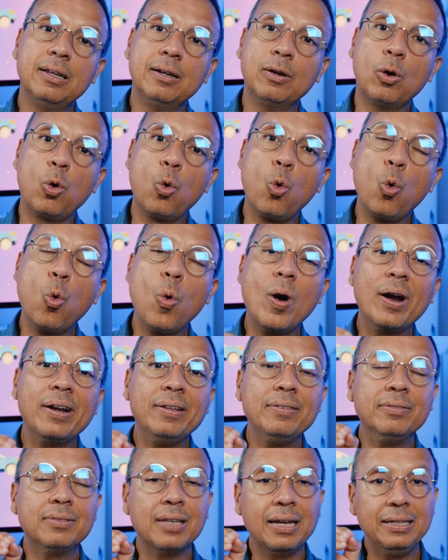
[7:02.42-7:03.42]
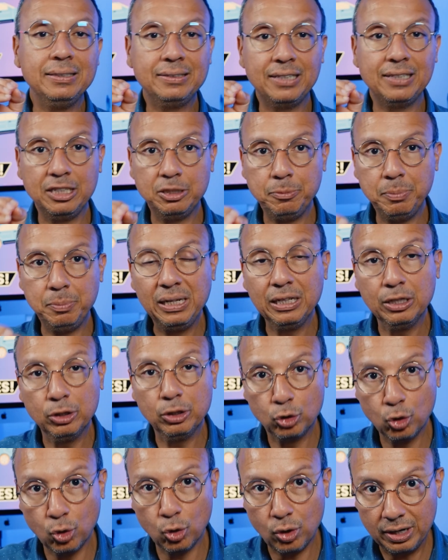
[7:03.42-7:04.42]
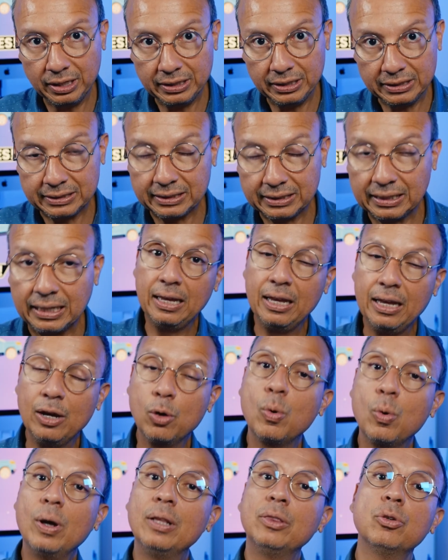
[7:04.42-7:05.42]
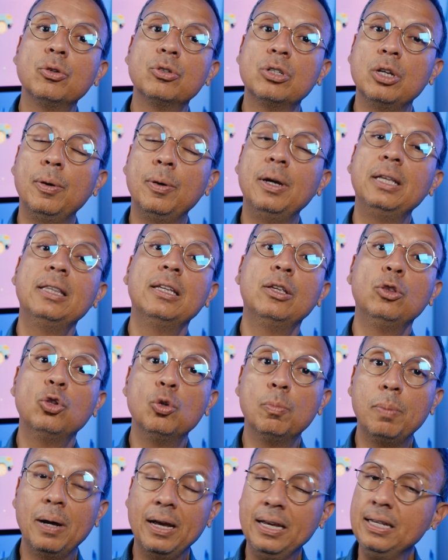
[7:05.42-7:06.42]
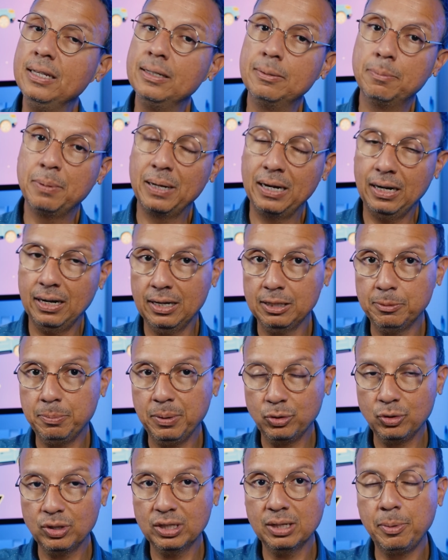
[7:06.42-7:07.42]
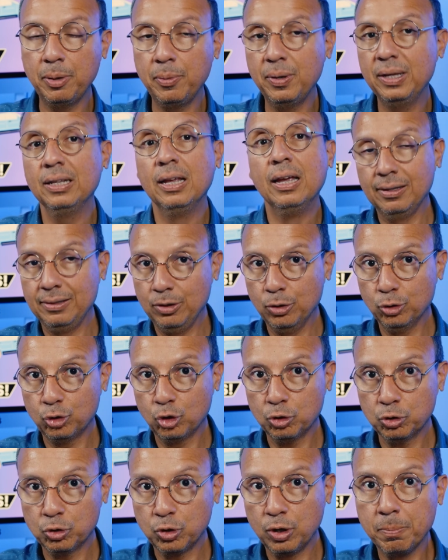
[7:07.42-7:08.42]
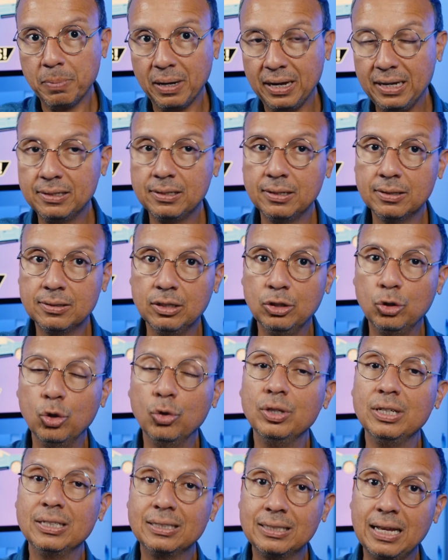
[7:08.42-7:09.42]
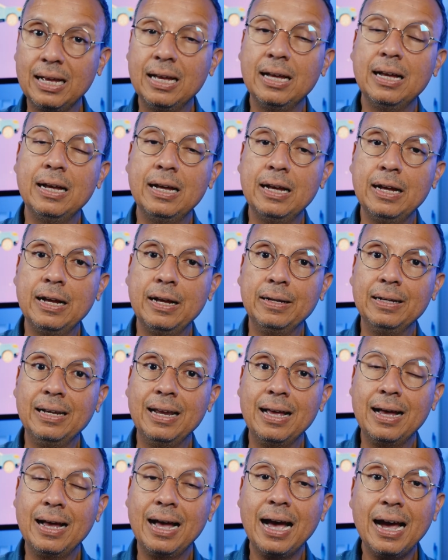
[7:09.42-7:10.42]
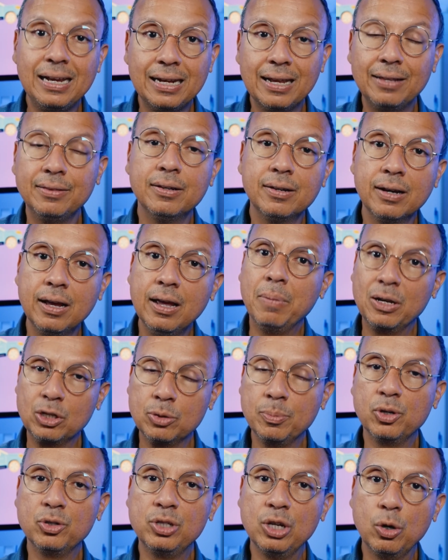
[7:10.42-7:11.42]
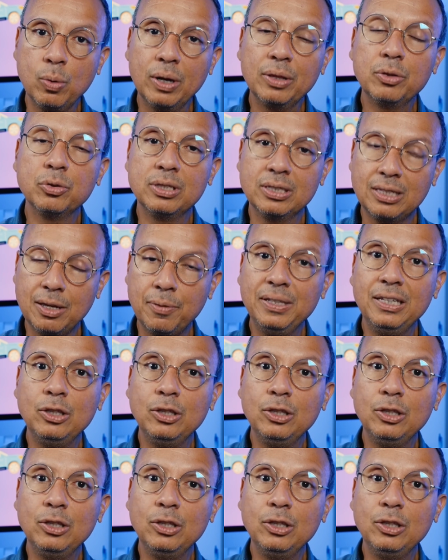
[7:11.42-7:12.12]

$46,000. How much does it sell for in your country? For those watching me from other countries where the Highlander is available, about how much is it selling for?